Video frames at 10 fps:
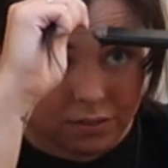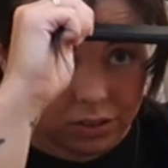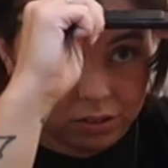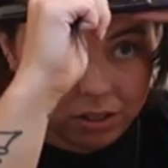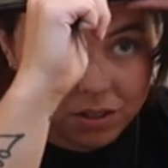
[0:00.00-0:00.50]
I've
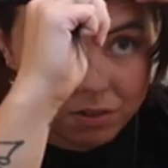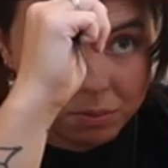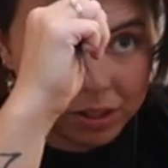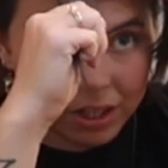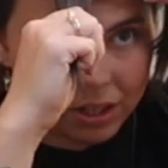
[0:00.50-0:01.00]
literally just
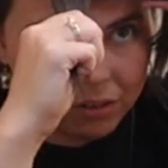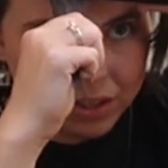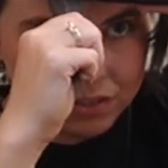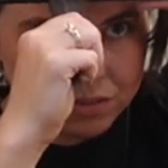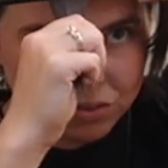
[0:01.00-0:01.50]
been like
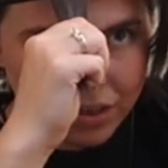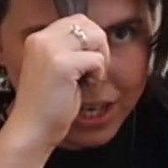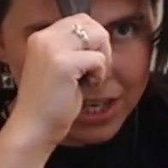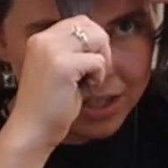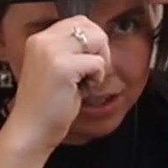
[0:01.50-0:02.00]
going
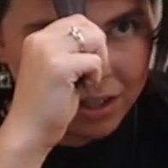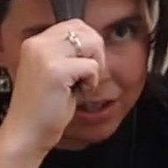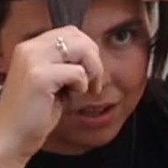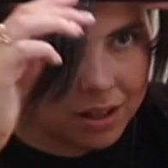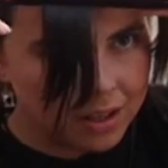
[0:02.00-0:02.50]
straight
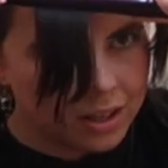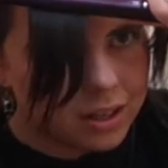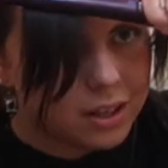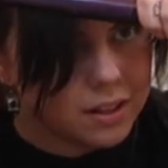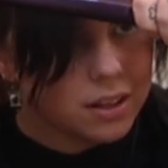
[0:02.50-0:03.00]
and